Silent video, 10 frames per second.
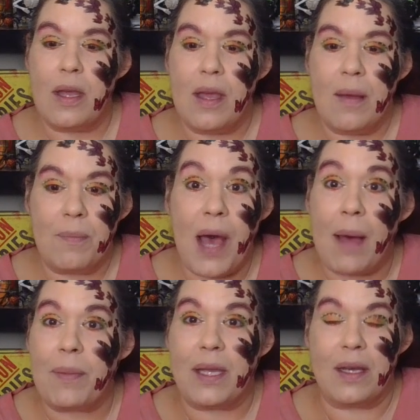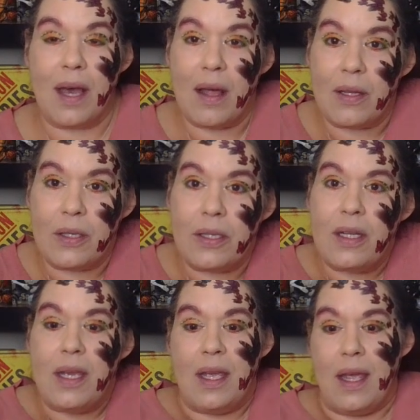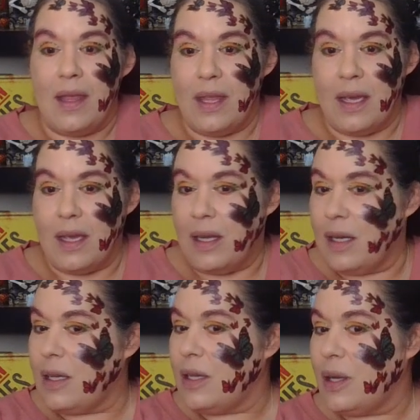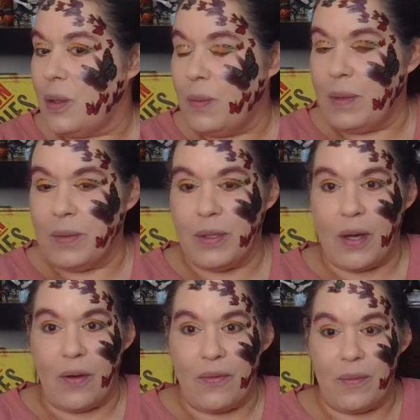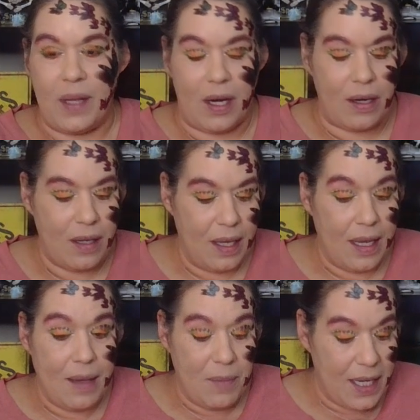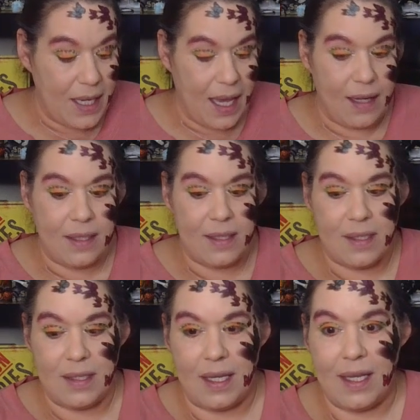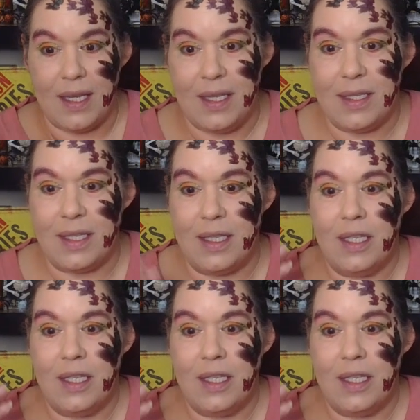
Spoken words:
popping color. And then we will go from there. But again, this is an easy,